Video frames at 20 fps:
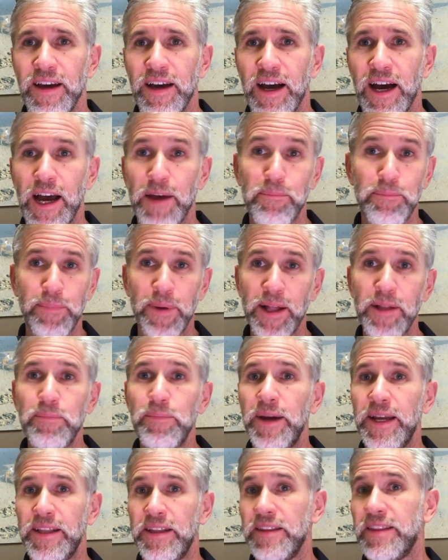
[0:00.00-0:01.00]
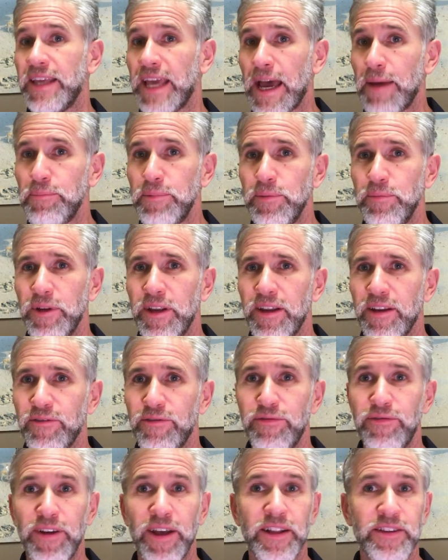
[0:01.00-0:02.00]
I palpated the abdomen and
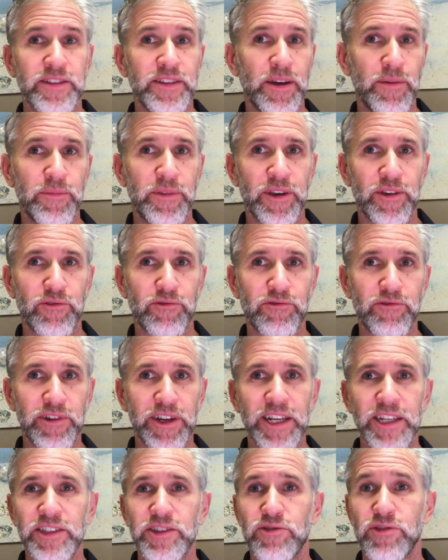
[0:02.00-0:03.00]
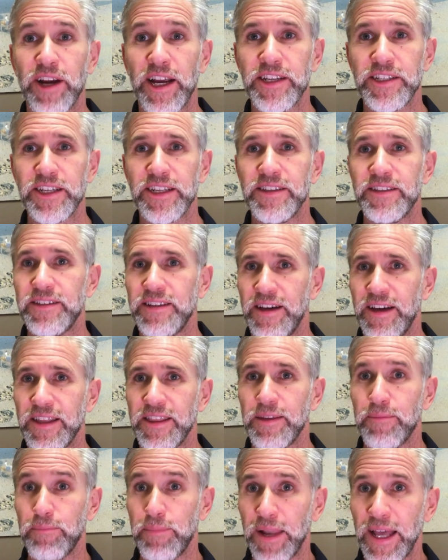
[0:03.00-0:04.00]
felt something really strange
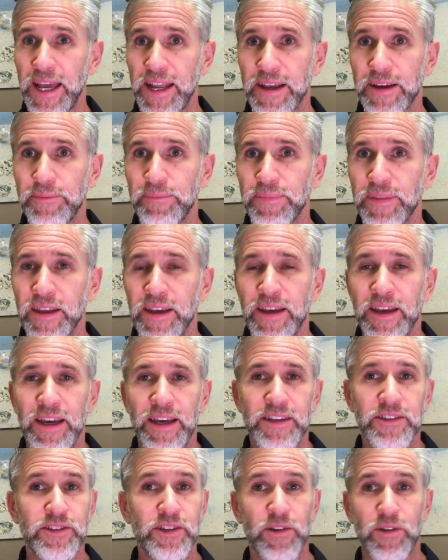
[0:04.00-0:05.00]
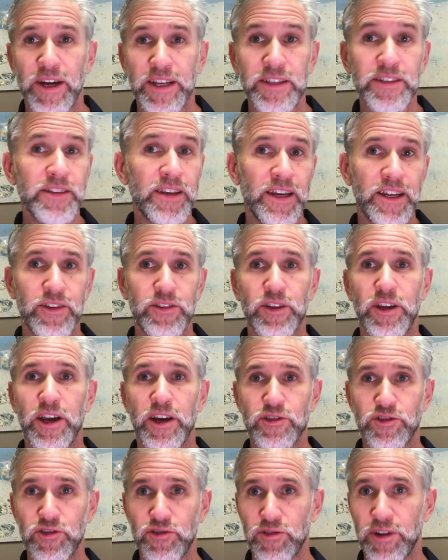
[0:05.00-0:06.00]
inside the bladder so I decided to
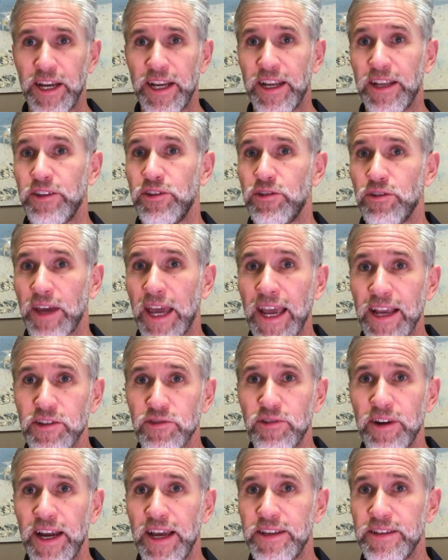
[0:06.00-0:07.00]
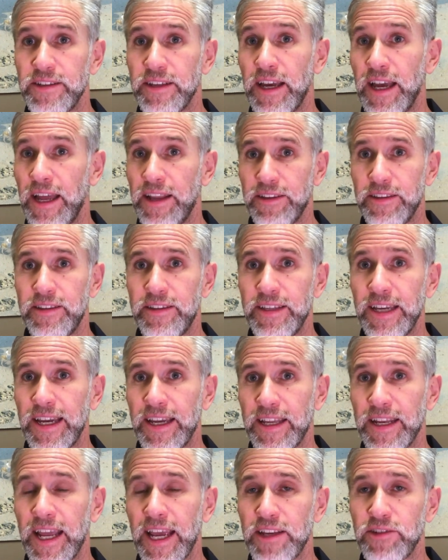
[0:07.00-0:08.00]
go straight into x-rays and
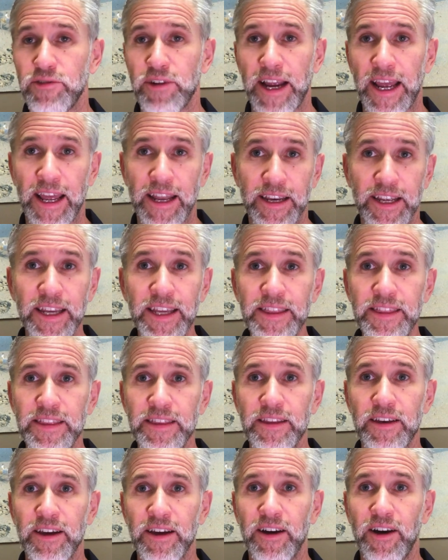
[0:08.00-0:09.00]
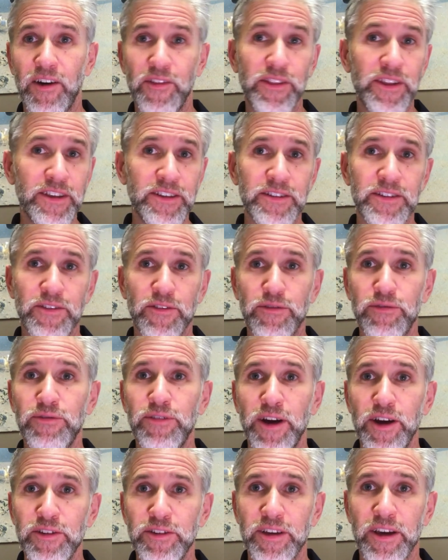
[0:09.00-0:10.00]
take an x-ray and in on this
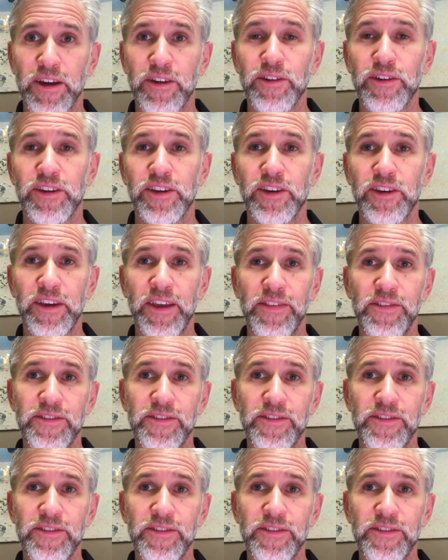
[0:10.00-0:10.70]
photo you can